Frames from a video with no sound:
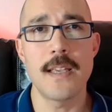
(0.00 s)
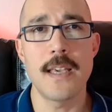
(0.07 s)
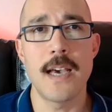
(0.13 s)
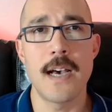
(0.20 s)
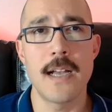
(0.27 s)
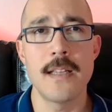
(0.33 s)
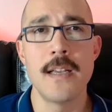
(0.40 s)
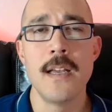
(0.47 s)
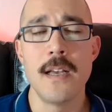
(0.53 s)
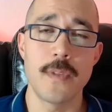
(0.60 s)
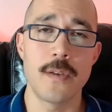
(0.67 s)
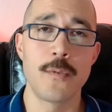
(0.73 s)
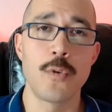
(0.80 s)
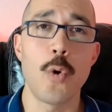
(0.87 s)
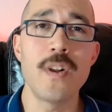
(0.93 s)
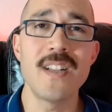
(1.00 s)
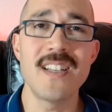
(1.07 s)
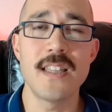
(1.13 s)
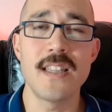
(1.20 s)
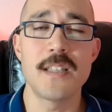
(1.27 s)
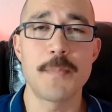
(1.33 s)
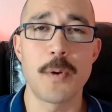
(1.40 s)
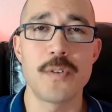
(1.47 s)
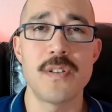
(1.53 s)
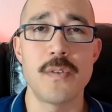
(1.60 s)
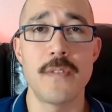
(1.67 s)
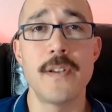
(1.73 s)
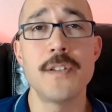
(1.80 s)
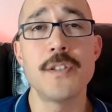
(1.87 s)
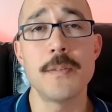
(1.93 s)
that he had growing into this person that
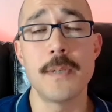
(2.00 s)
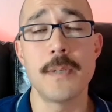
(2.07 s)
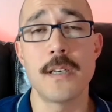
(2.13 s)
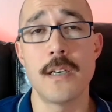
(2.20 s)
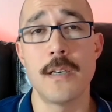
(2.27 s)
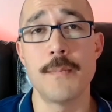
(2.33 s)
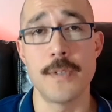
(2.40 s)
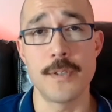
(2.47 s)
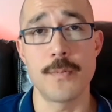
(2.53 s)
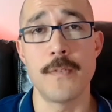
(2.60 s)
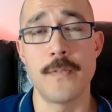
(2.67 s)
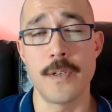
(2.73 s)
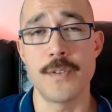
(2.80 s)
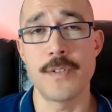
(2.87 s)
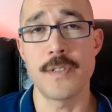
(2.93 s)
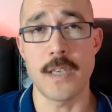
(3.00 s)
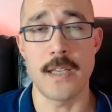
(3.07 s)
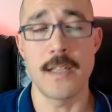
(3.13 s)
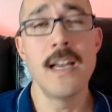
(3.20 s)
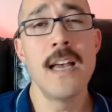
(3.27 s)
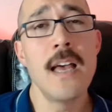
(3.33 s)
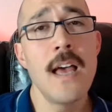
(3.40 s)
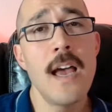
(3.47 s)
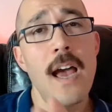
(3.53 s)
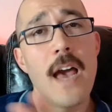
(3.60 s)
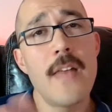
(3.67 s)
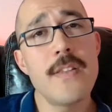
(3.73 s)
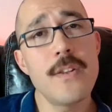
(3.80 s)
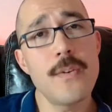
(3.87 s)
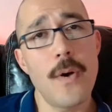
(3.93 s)
would eventually become this revered saint.
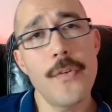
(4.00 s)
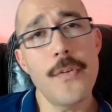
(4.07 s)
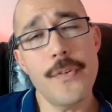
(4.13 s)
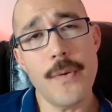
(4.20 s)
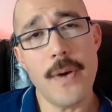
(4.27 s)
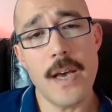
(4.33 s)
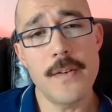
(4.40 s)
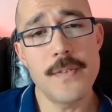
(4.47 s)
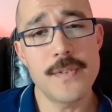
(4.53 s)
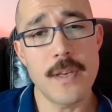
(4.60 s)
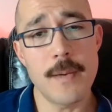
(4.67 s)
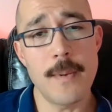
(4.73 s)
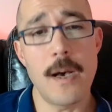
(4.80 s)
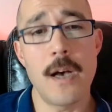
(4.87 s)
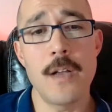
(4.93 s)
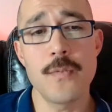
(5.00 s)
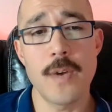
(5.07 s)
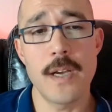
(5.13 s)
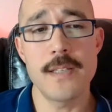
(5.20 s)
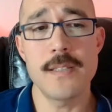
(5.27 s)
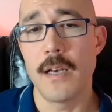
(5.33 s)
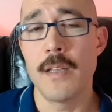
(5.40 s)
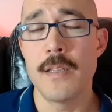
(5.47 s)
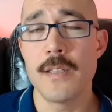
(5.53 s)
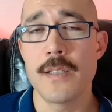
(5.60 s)
And then you also have some unrest in